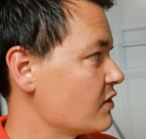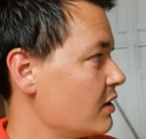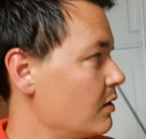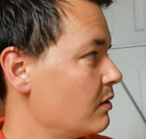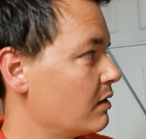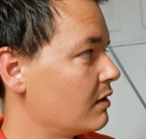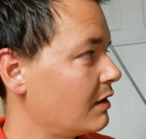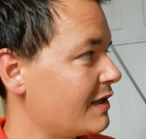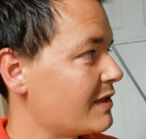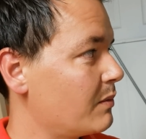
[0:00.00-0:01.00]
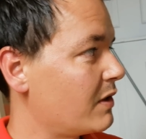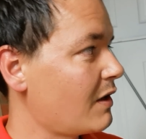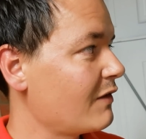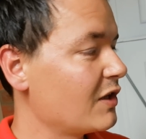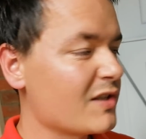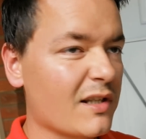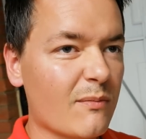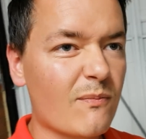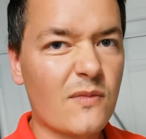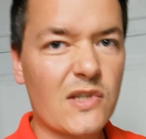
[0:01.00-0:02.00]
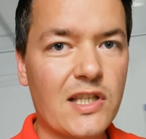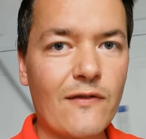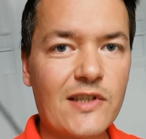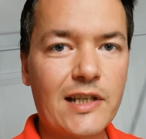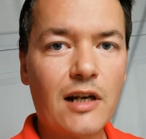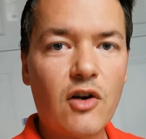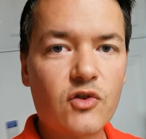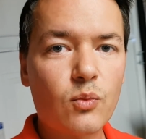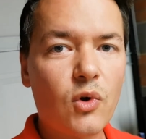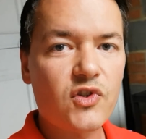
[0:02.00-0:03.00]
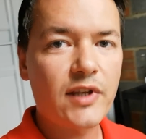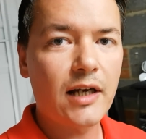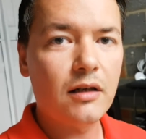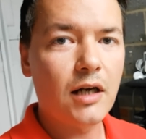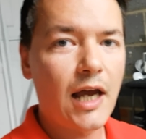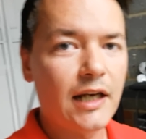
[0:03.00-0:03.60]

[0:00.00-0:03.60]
So like I said, we're currently using seventeen hundred watts now,